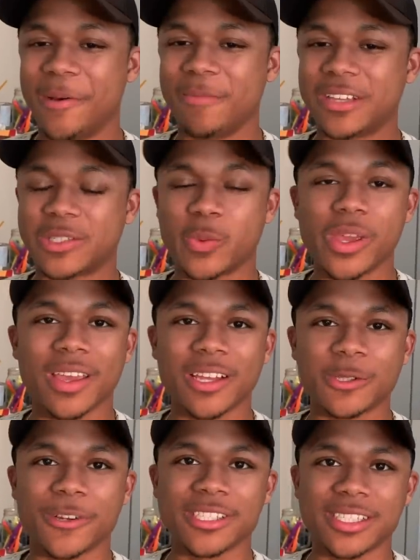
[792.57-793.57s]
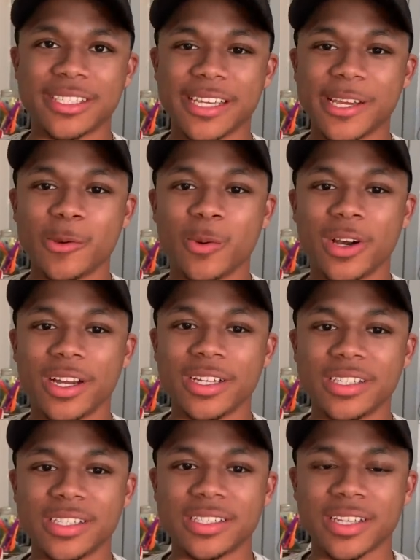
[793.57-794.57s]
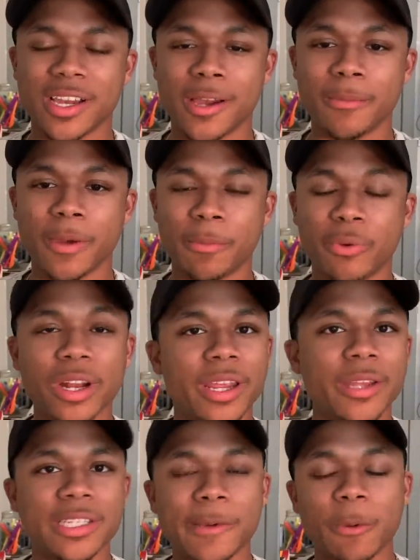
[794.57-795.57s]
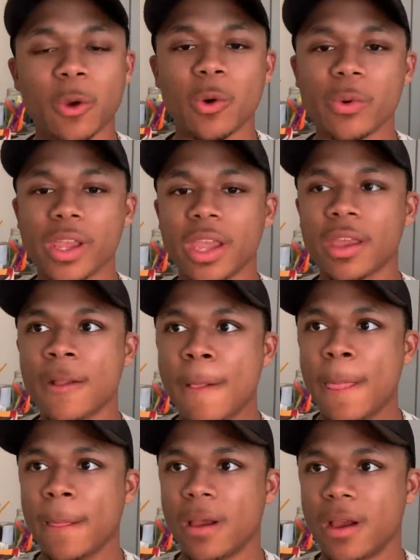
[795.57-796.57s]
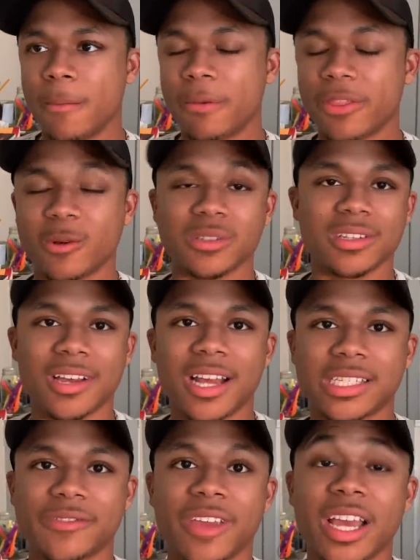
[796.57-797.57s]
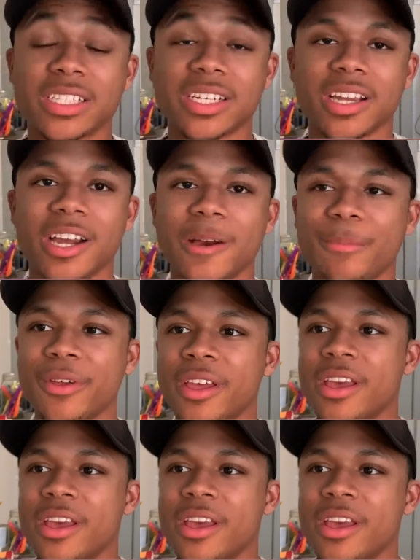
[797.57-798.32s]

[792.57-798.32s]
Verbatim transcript: This week, as you can see, was a pretty typical week, but there was lots of catching up.